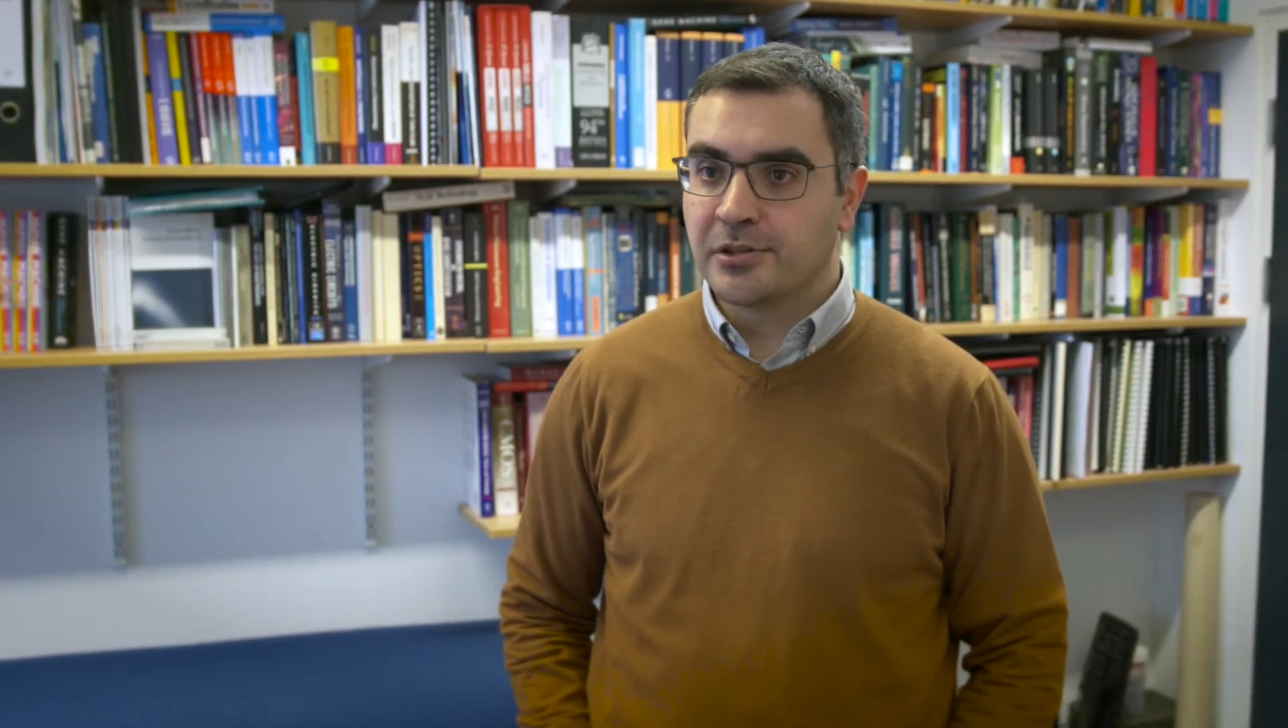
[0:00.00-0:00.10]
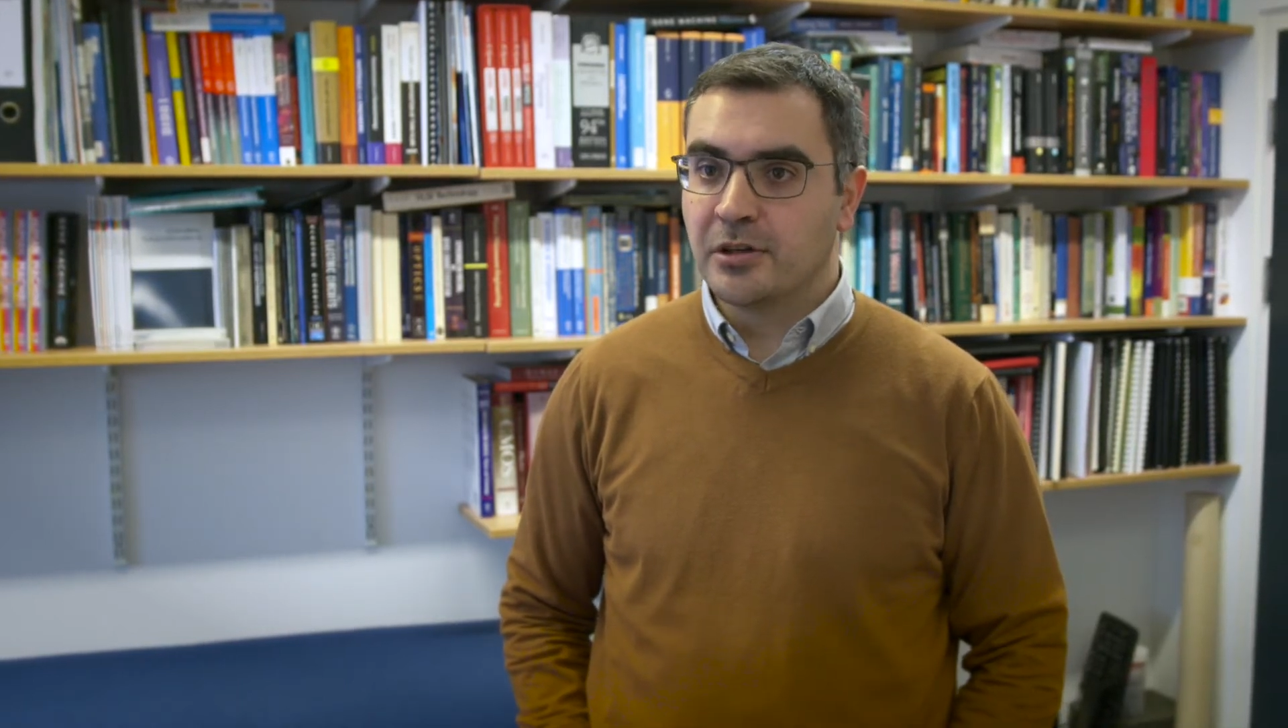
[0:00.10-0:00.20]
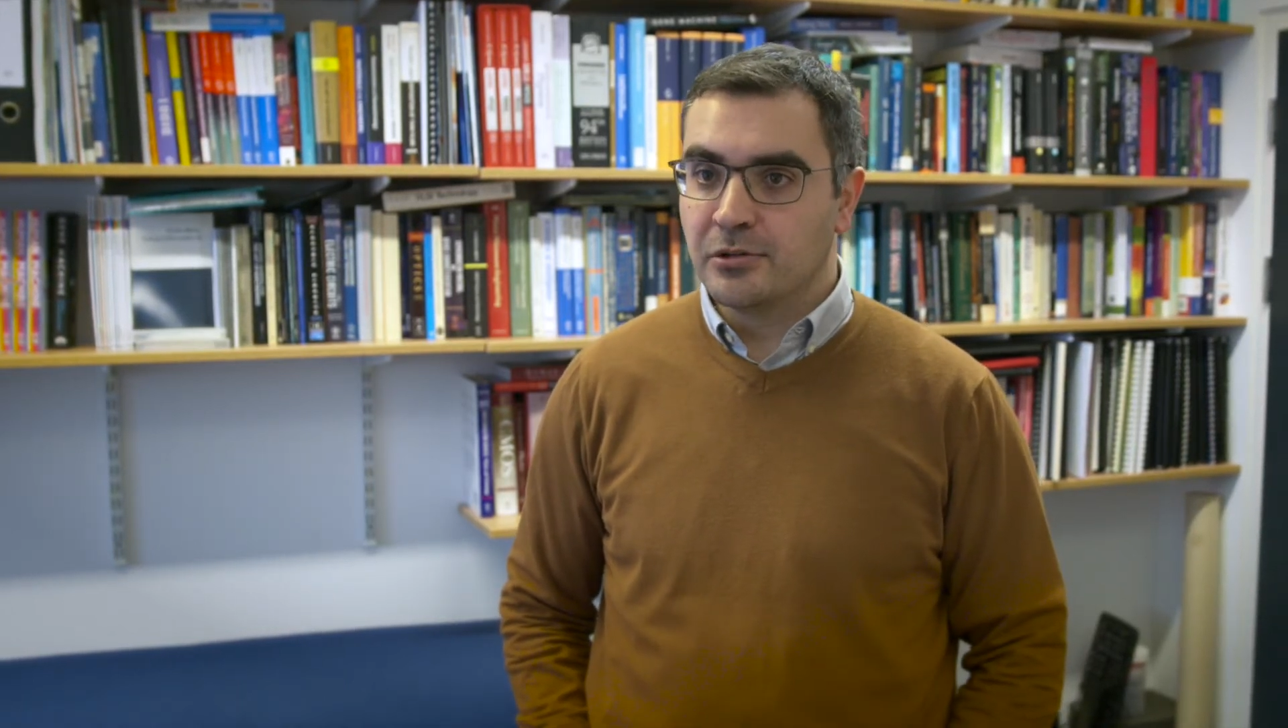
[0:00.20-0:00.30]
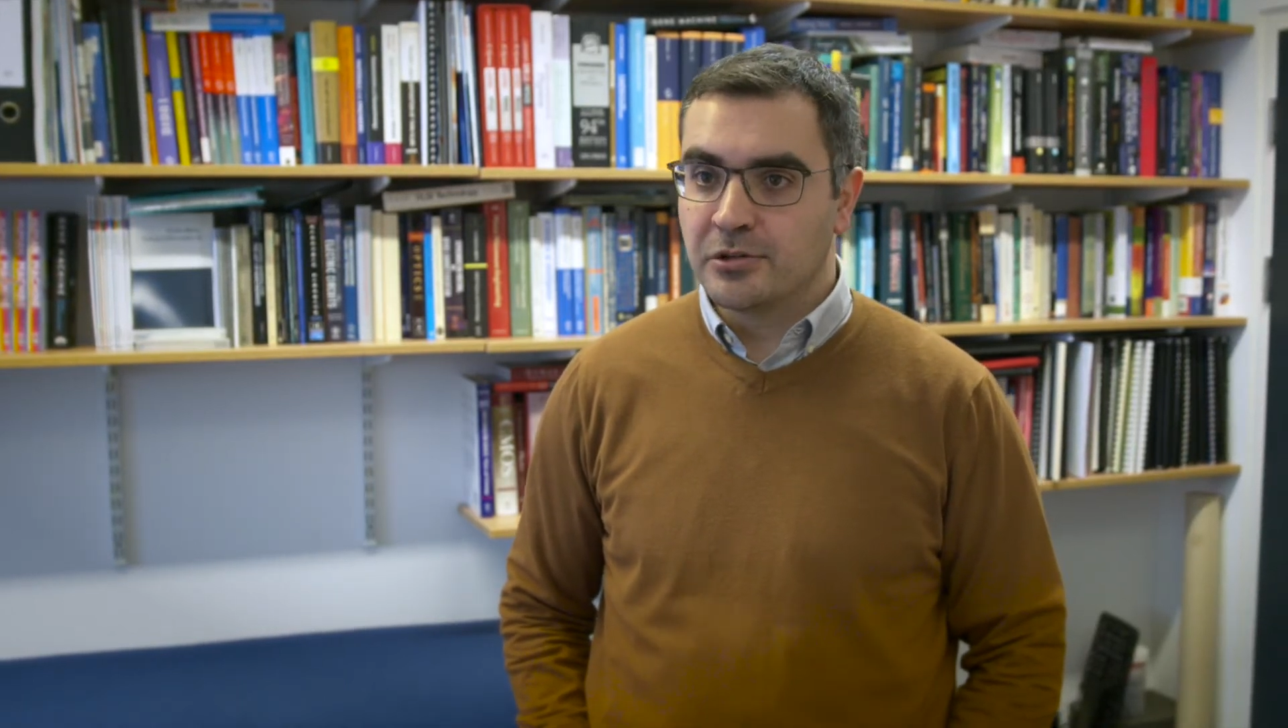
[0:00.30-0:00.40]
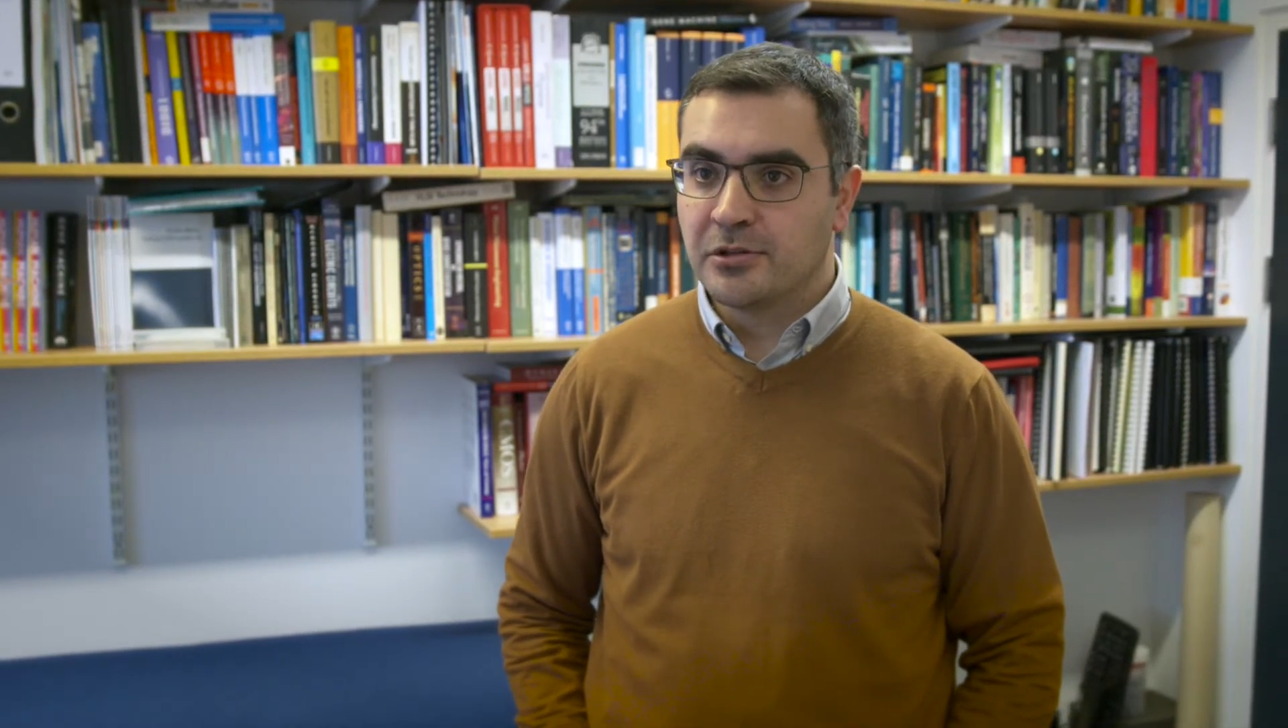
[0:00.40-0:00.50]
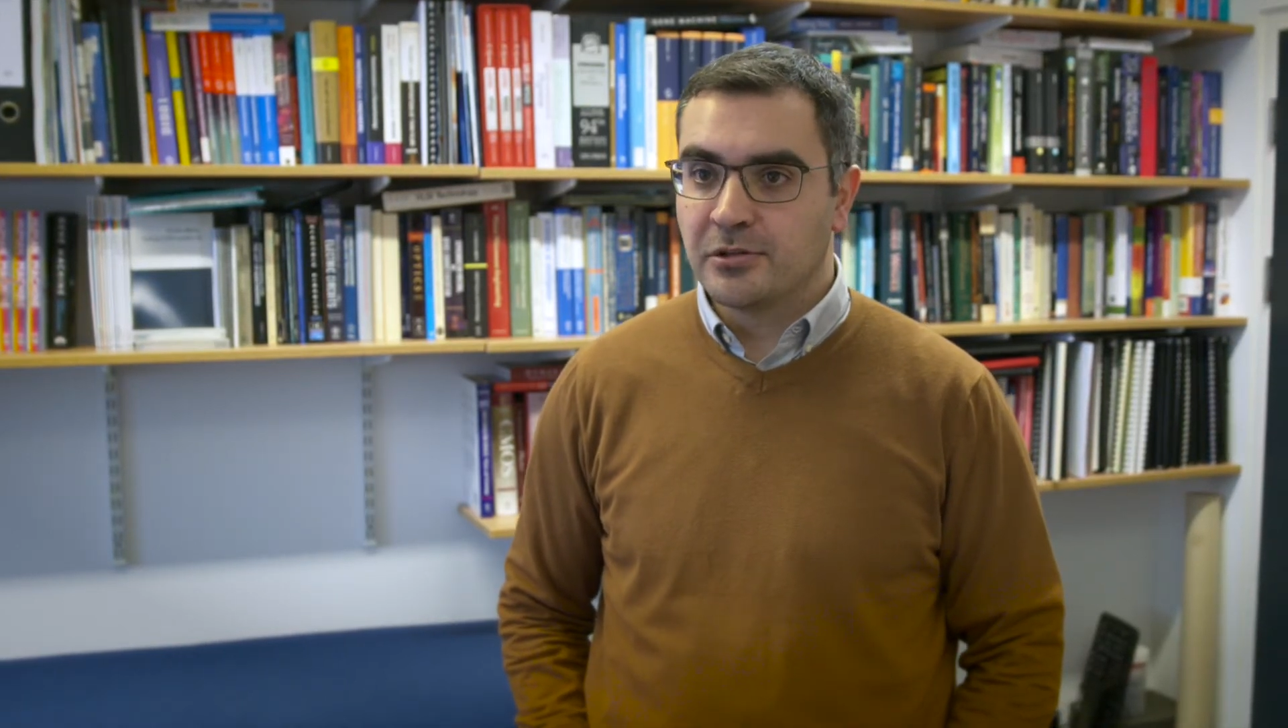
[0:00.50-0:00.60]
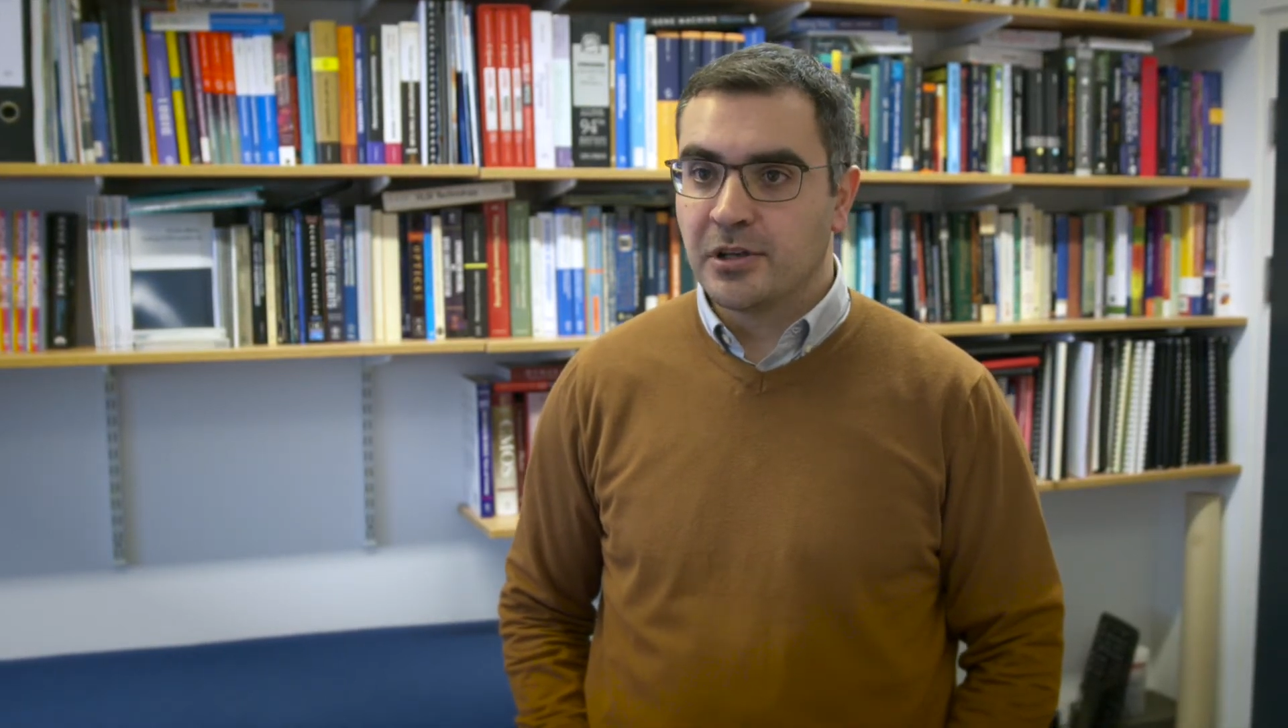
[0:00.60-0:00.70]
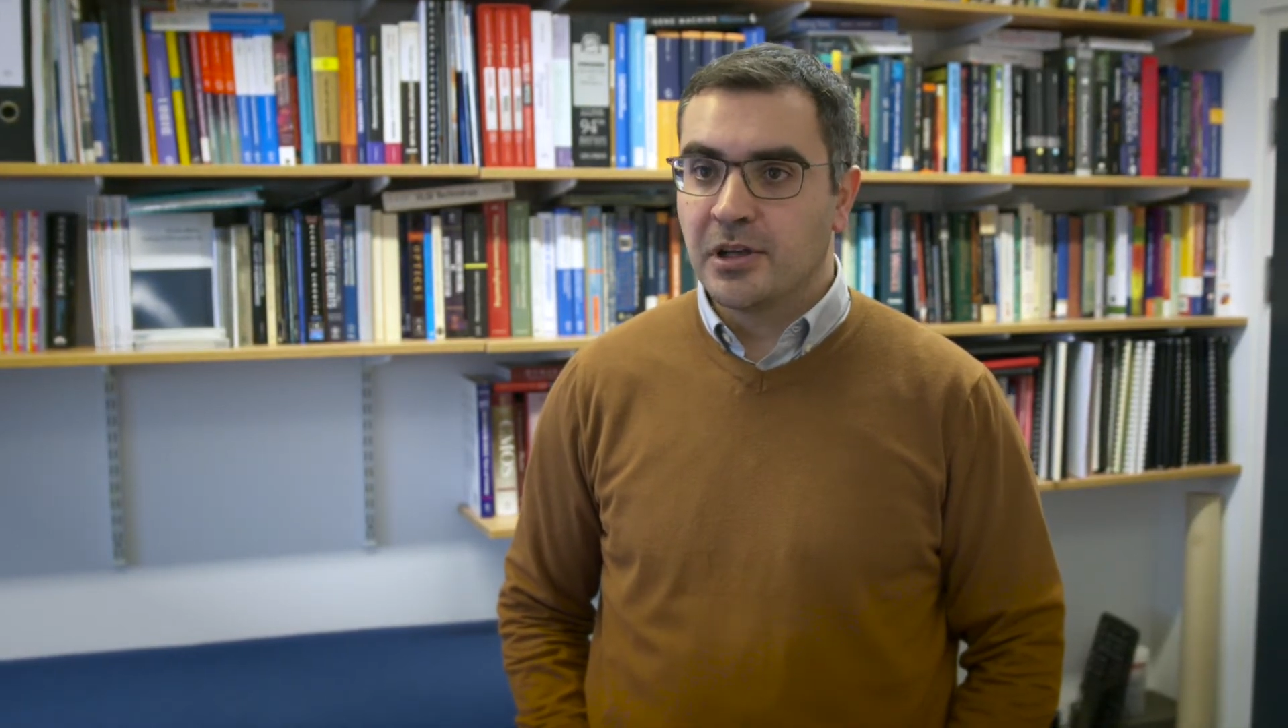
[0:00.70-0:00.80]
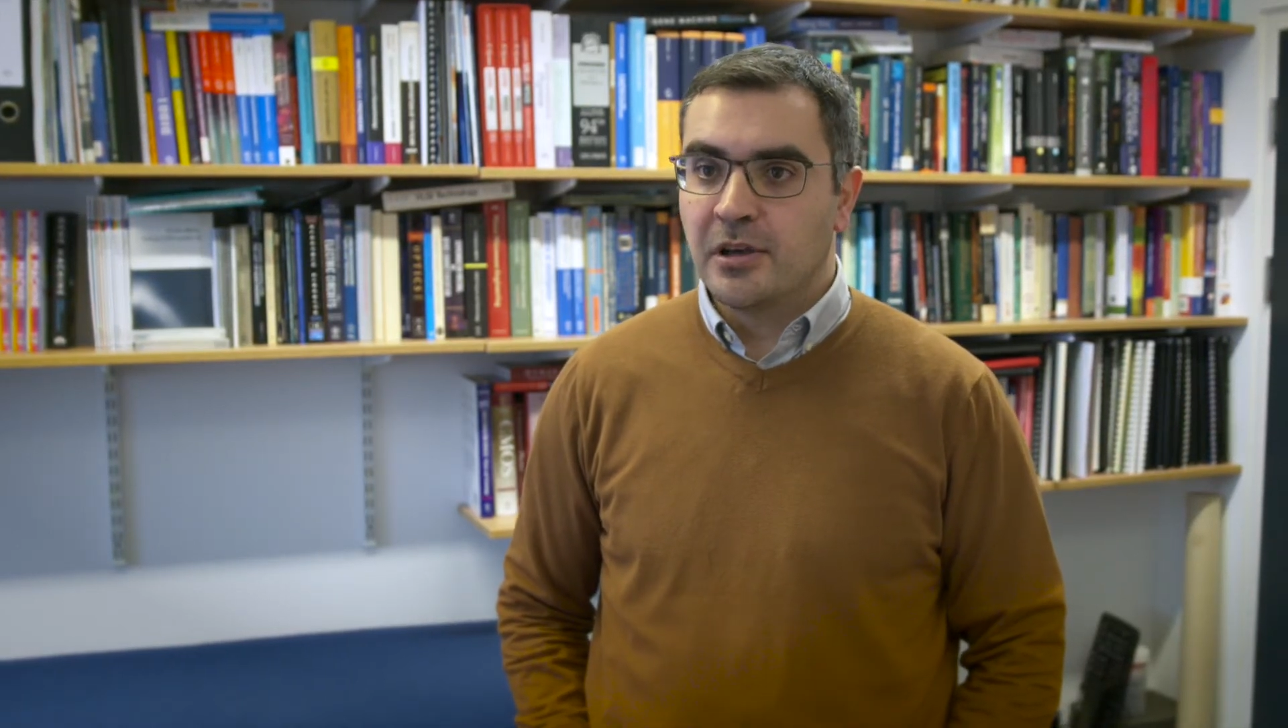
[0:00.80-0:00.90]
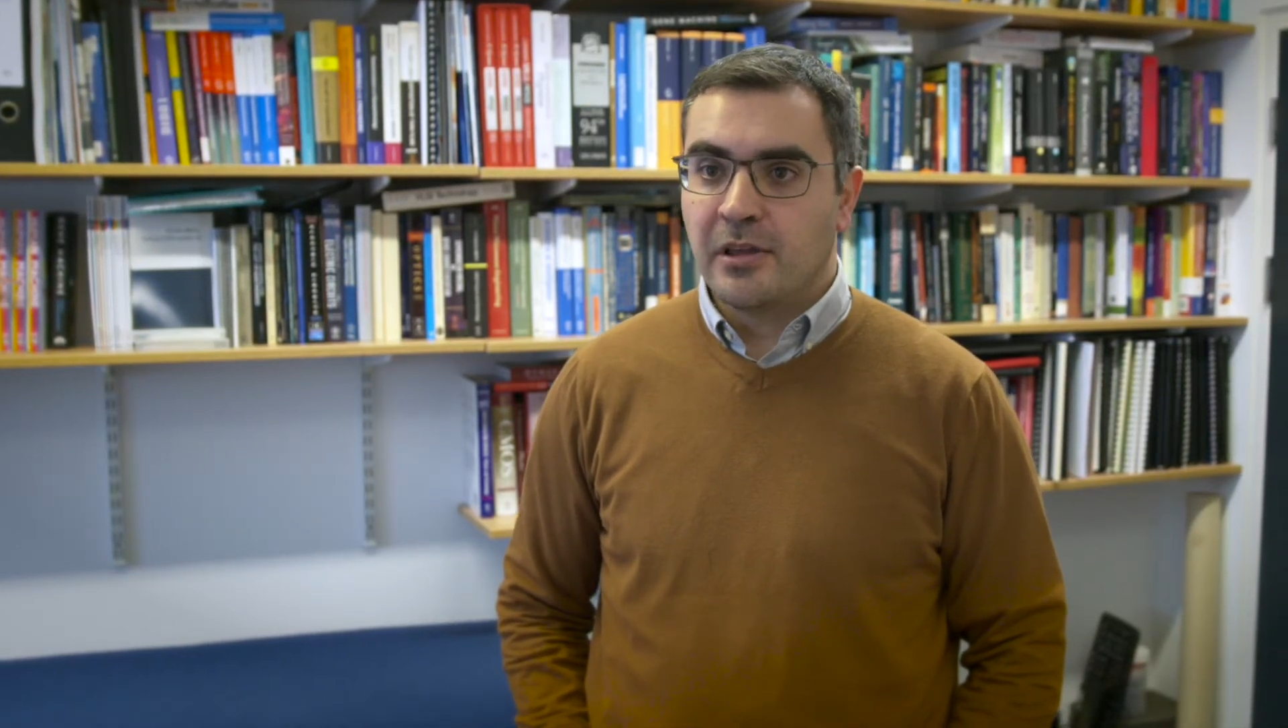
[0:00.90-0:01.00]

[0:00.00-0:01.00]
solutions